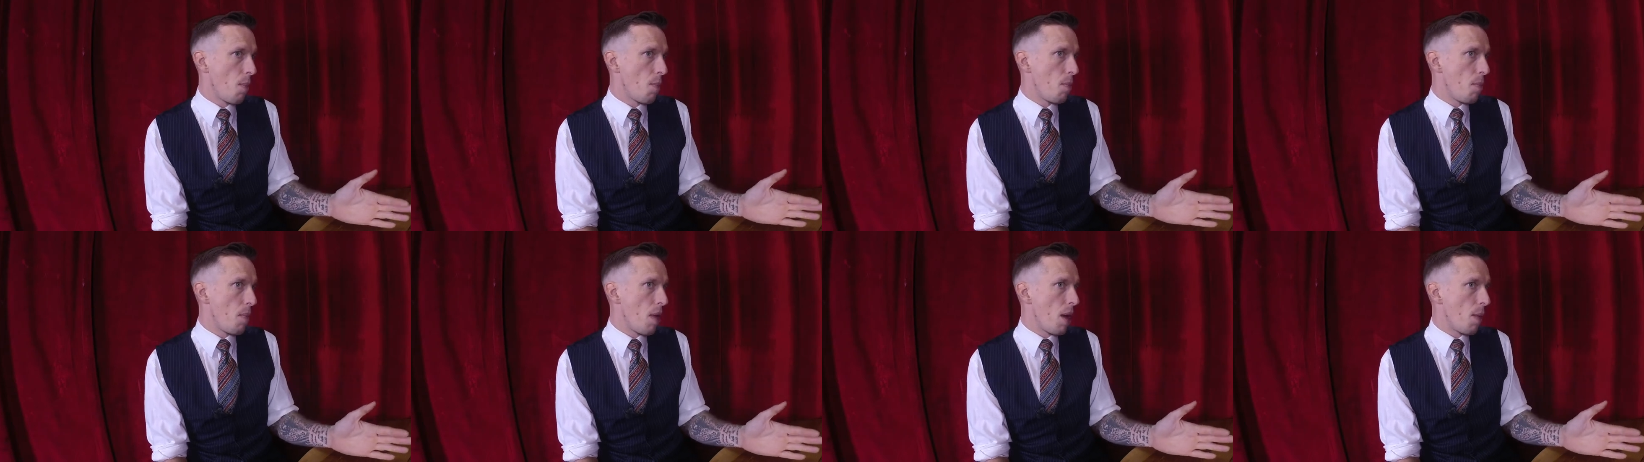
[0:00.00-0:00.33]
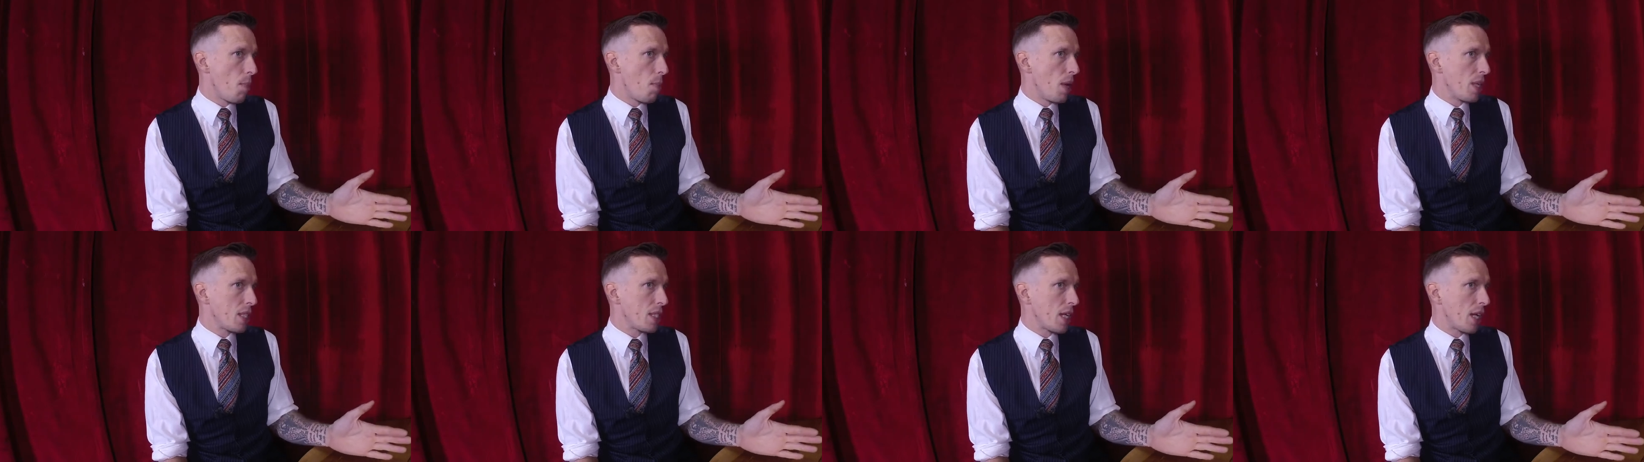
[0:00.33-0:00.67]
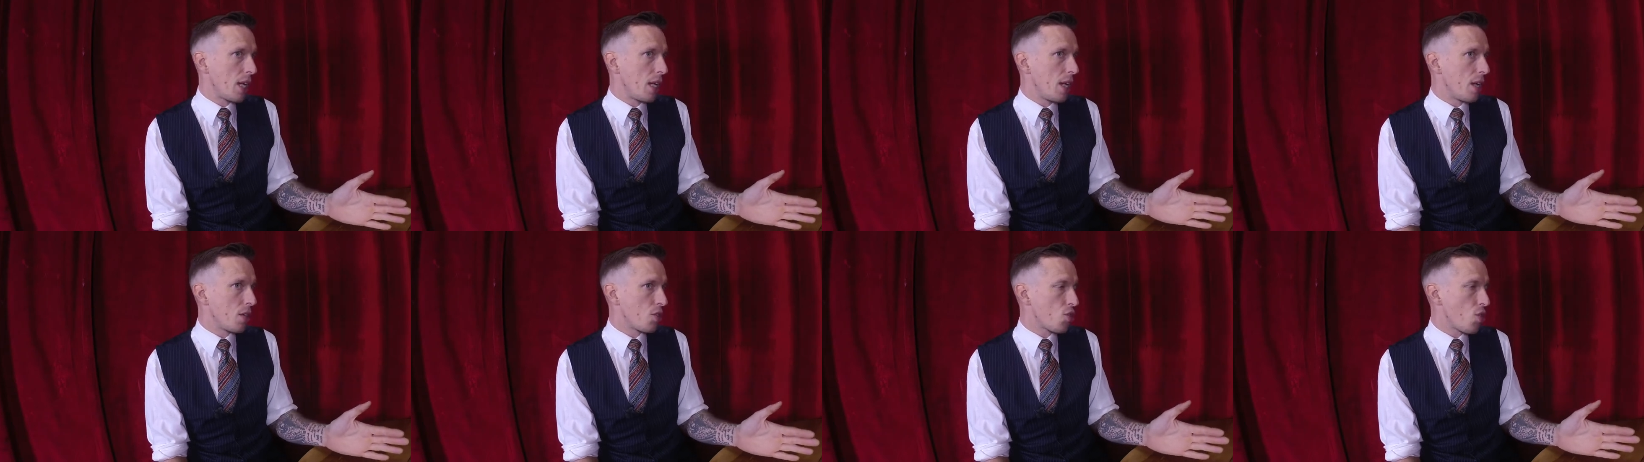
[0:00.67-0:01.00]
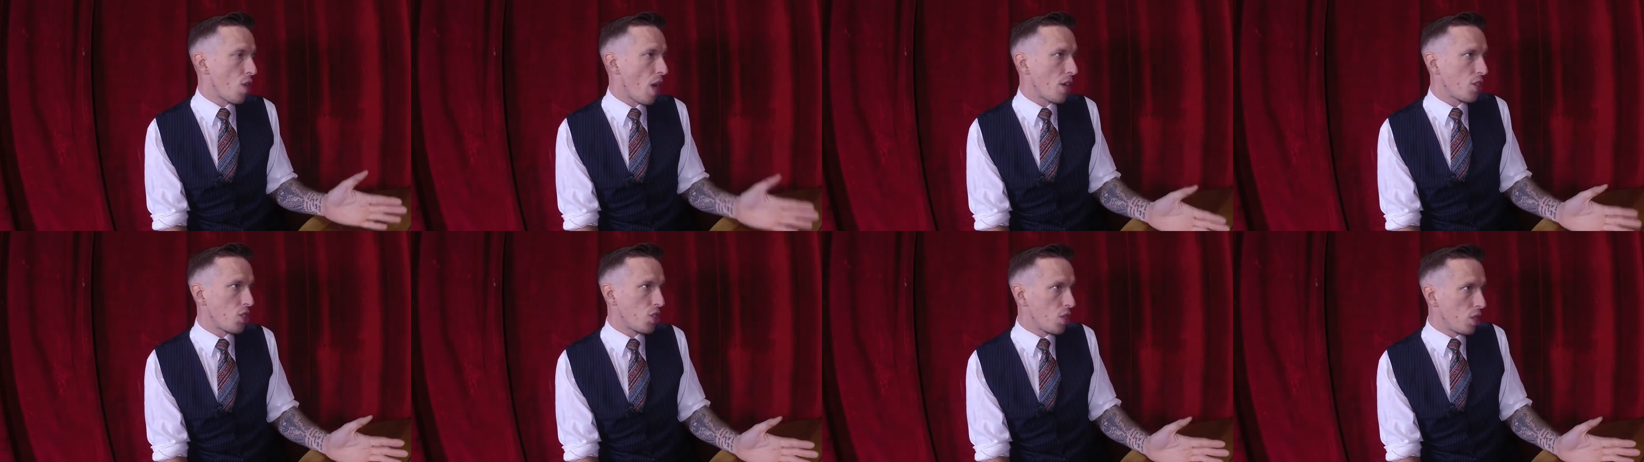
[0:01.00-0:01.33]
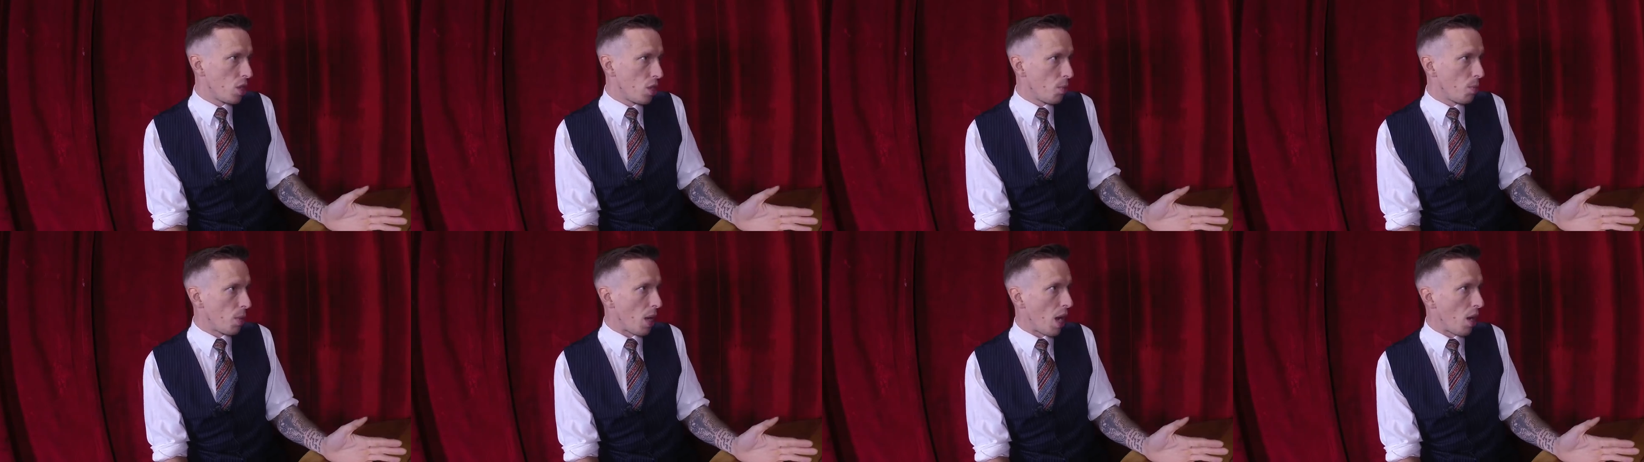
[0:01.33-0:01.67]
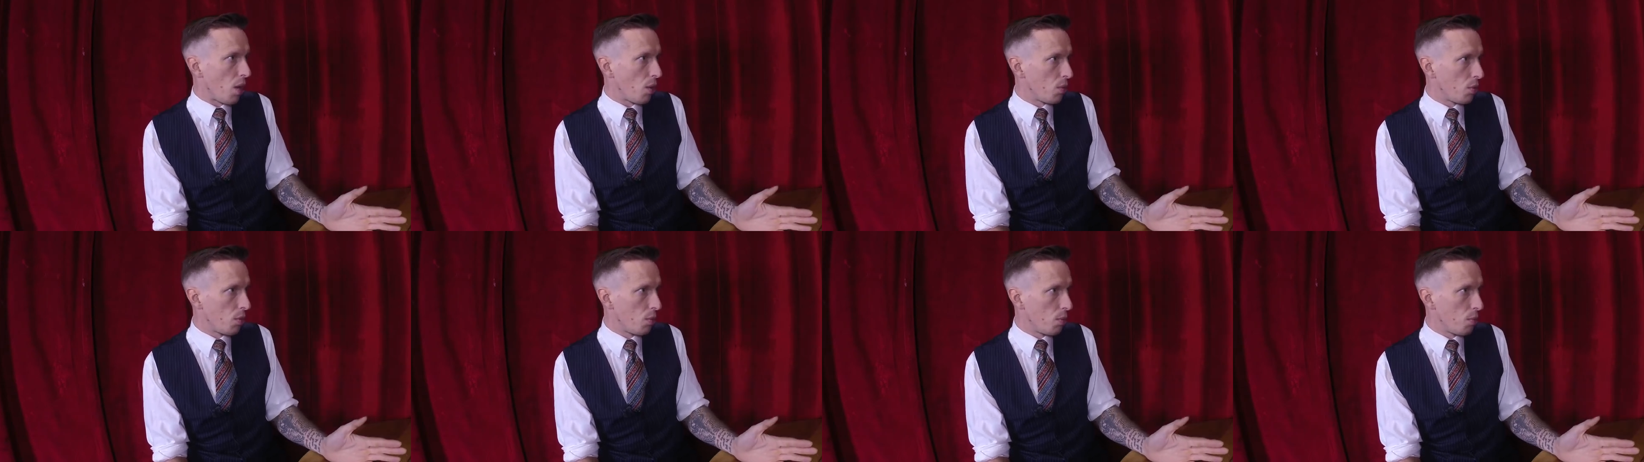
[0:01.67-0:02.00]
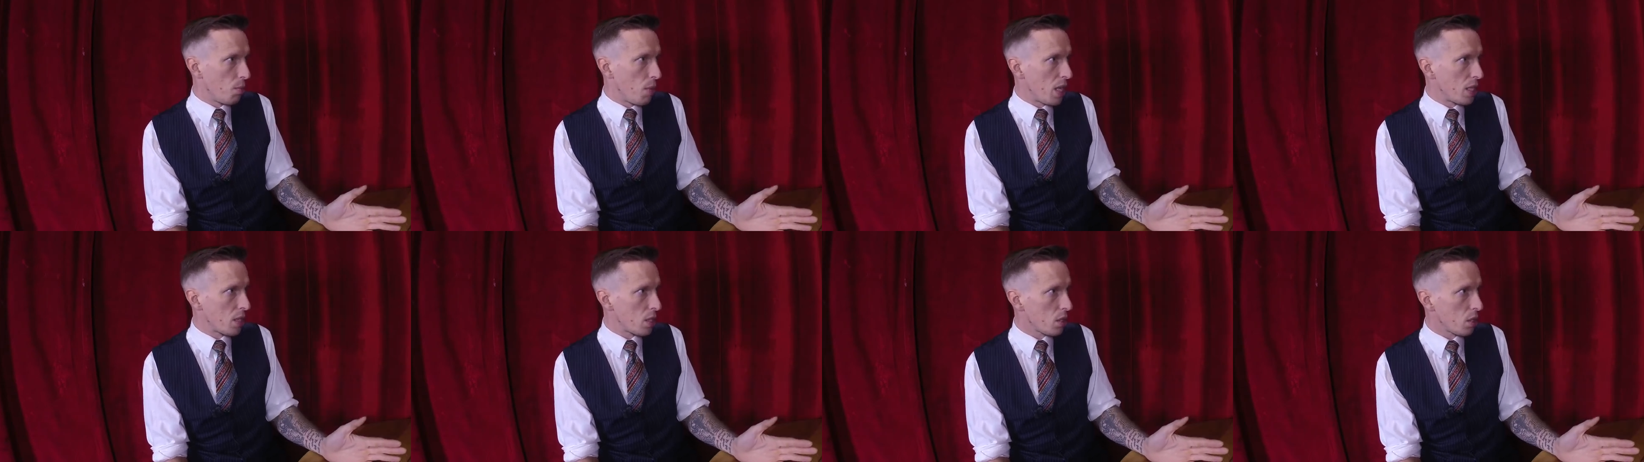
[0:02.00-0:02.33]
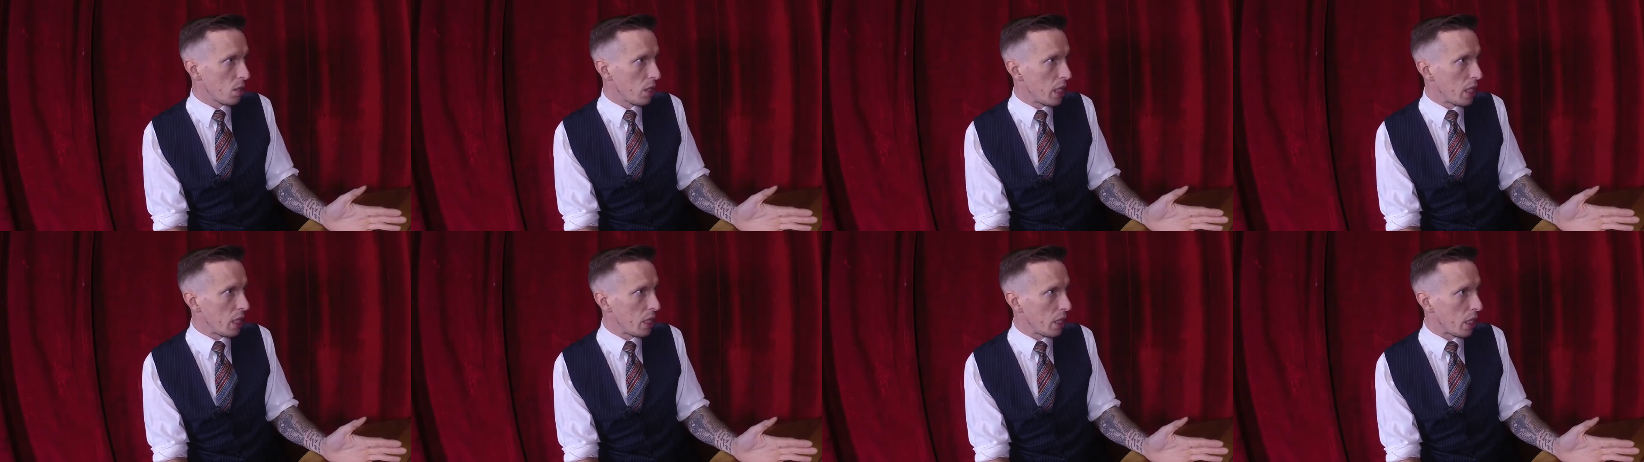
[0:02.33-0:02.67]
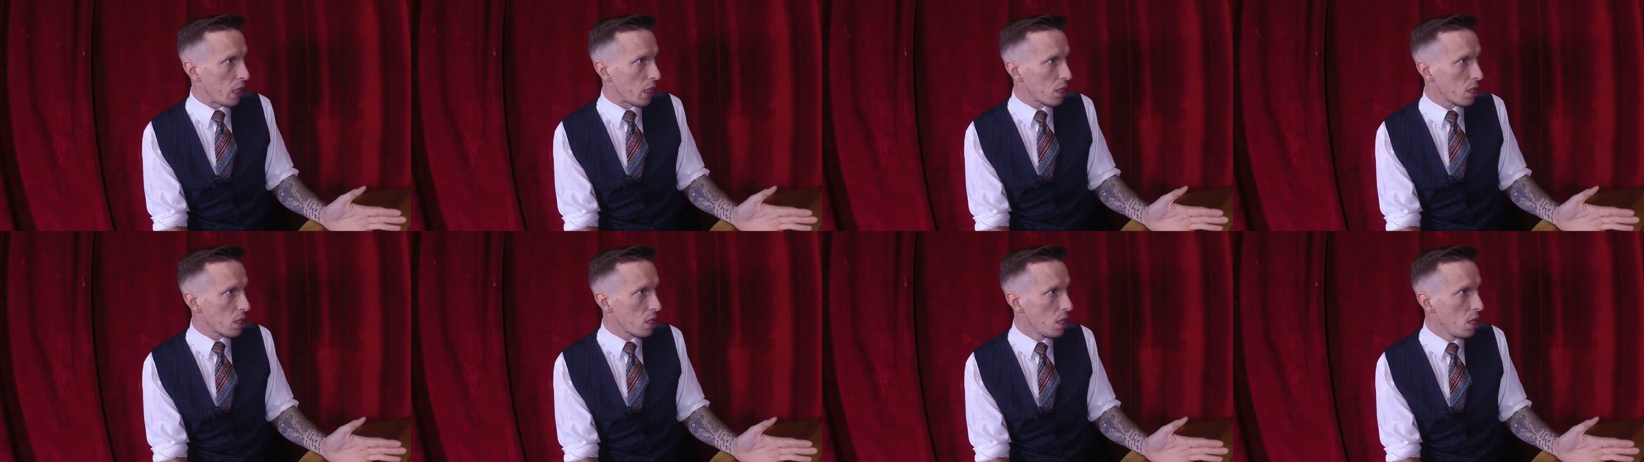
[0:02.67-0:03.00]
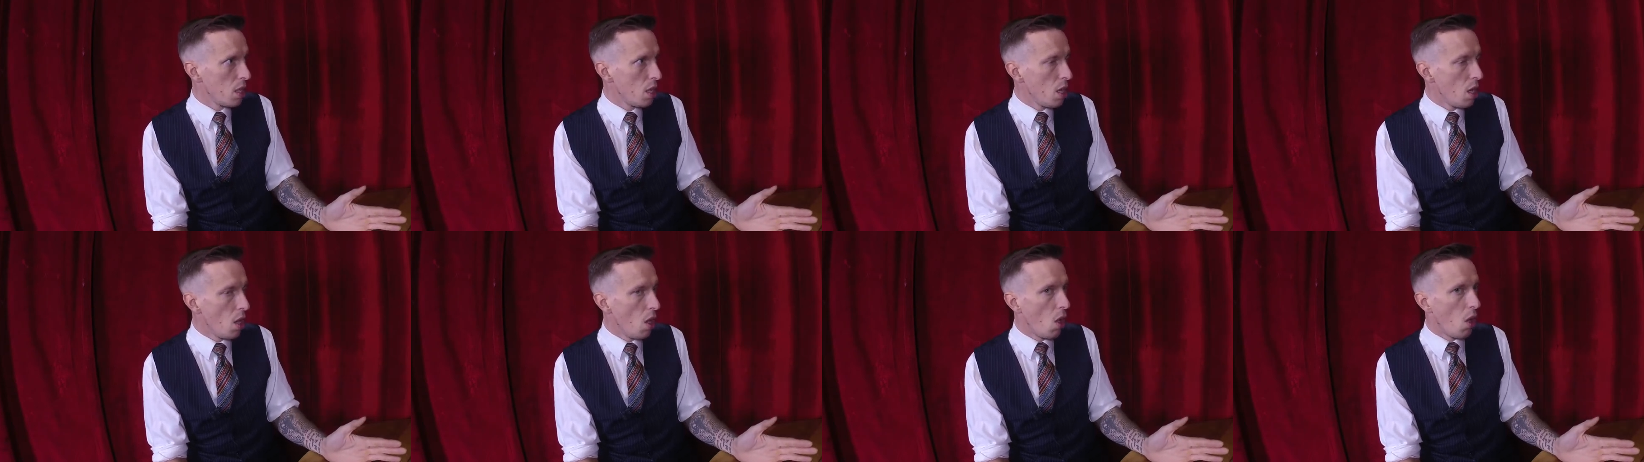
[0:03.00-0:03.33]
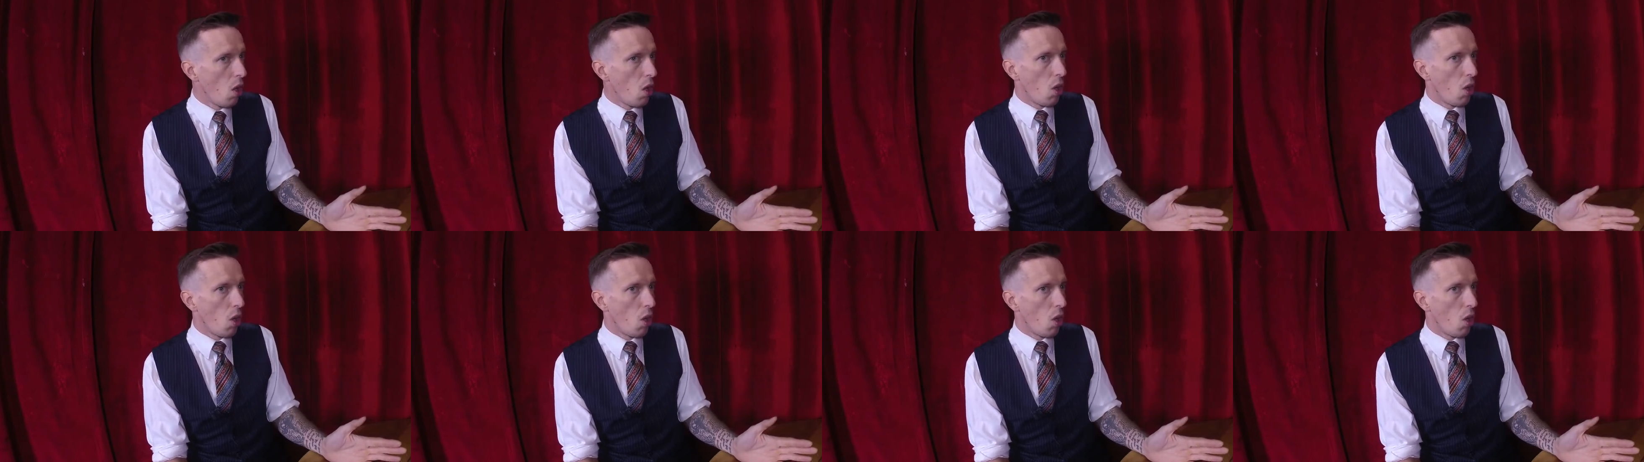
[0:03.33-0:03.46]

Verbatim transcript: a, a, basically a tragedy about mental illness. Yeah.